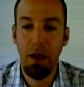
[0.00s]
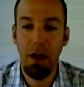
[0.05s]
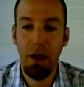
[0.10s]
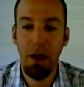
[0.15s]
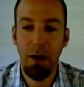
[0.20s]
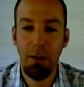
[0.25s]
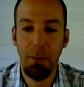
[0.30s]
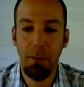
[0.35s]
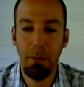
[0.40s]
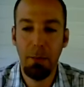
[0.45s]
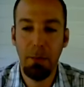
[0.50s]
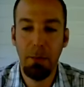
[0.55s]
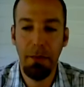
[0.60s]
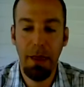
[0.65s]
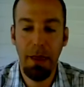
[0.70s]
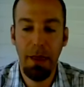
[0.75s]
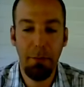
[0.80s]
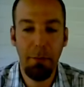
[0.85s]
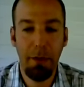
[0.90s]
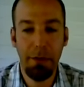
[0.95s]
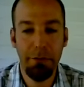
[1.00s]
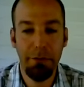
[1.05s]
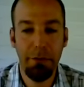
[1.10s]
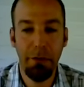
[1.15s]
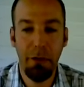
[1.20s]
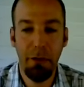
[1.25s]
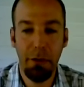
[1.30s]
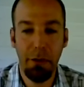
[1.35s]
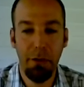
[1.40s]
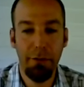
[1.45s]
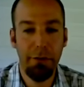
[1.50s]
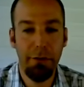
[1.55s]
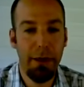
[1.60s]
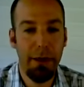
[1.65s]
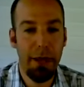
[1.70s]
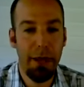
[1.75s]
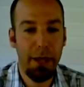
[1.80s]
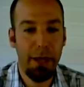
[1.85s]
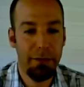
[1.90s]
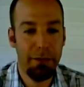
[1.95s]
That might have gone over
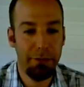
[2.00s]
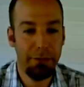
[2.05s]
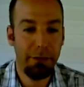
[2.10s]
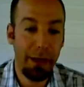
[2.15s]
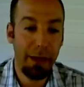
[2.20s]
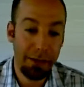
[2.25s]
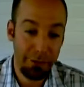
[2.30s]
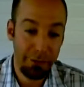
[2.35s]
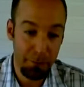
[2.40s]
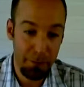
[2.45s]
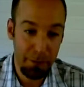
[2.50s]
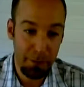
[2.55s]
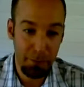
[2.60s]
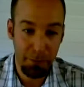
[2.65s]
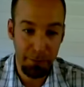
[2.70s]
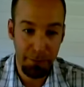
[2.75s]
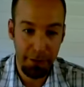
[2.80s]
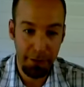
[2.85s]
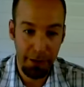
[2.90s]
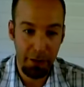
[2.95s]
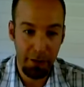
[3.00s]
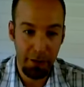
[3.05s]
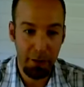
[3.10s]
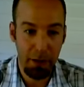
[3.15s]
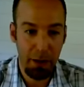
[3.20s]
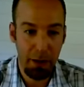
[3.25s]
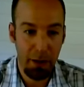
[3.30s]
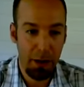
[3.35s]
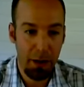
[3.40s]
the heads of lots of people there.